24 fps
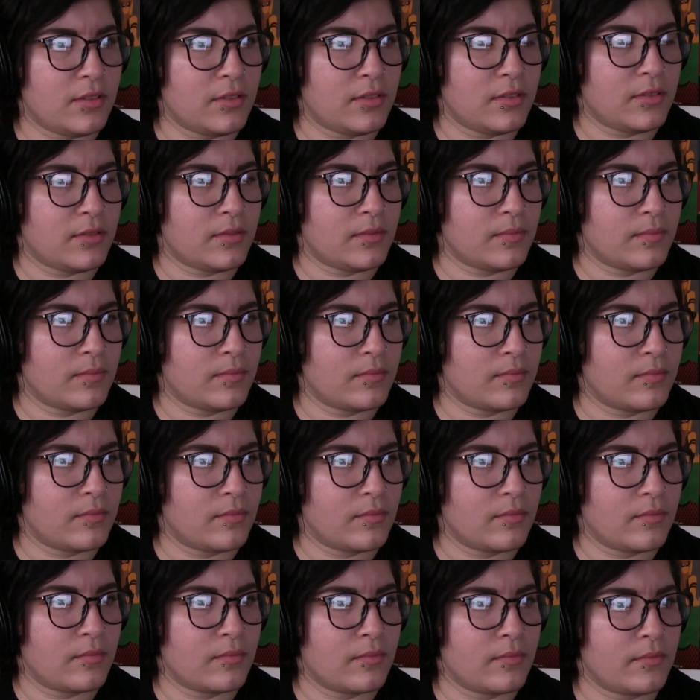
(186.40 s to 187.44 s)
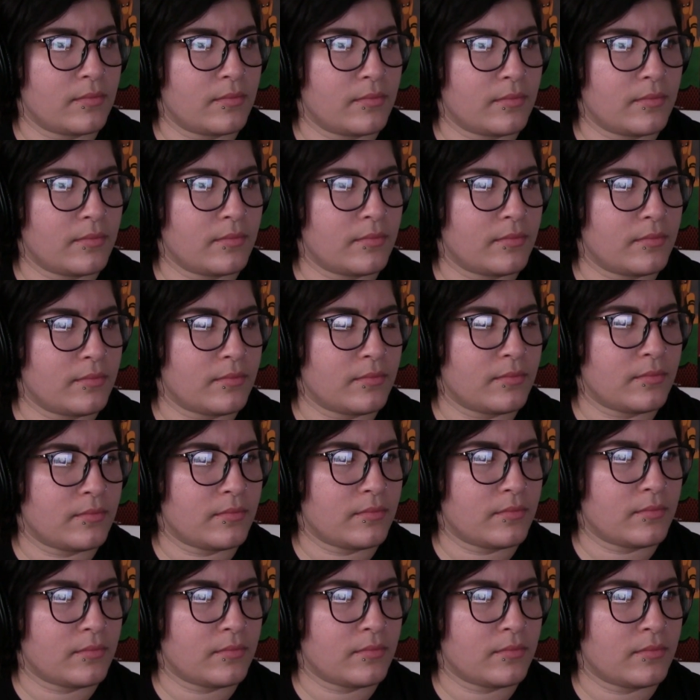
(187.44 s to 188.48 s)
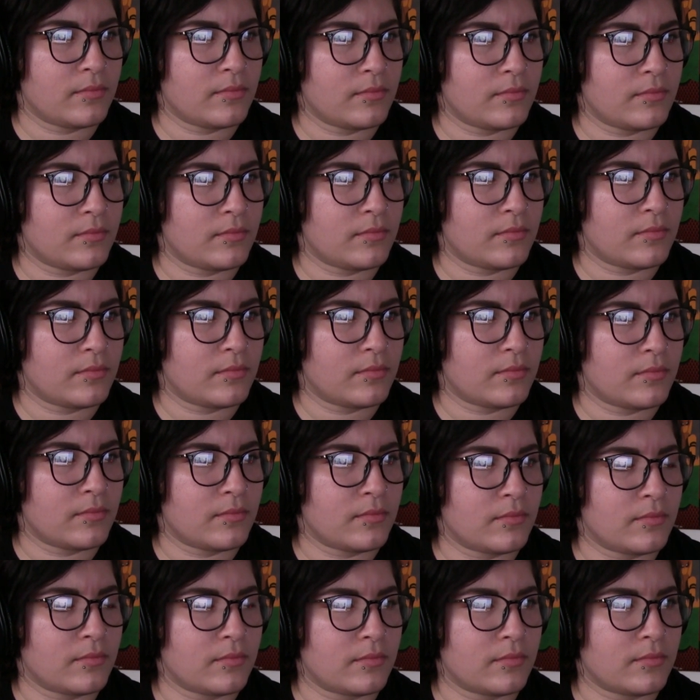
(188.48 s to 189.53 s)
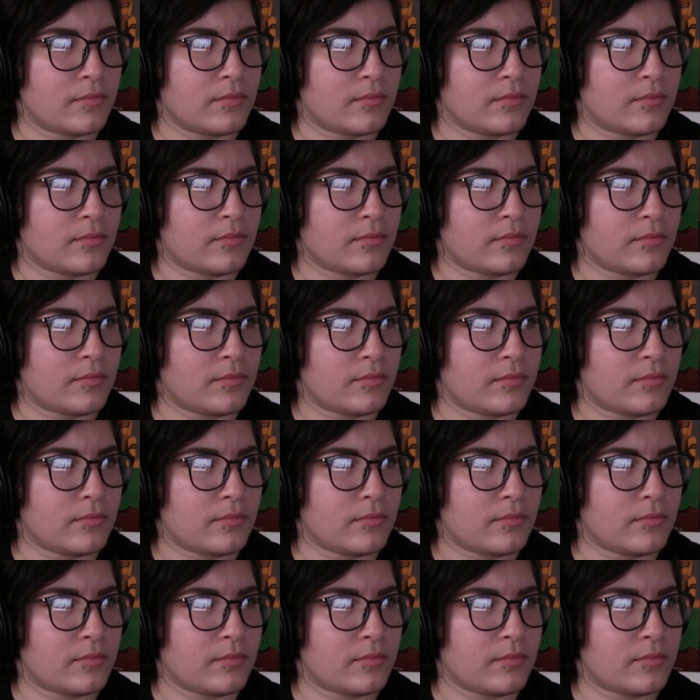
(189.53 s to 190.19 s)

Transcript: Nothing is said.